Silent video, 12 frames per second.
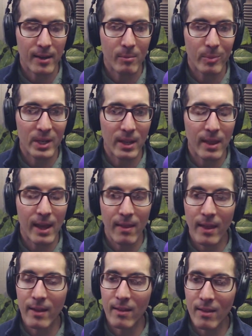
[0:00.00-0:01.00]
But
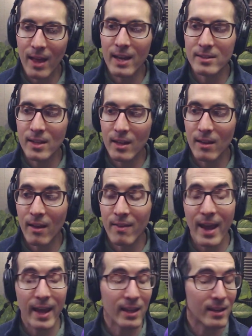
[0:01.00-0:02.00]
that is it, and
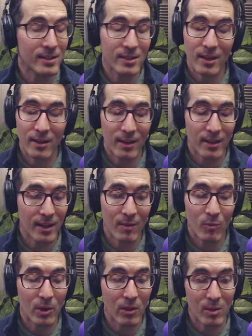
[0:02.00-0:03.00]
that condition can
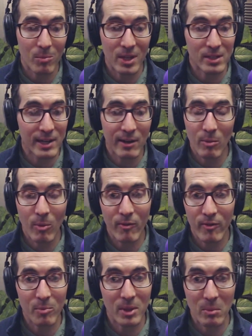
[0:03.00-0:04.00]
really be terrible
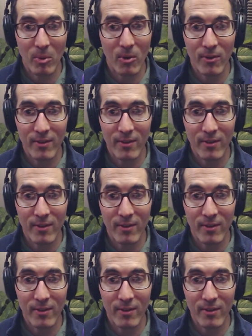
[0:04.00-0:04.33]
for people.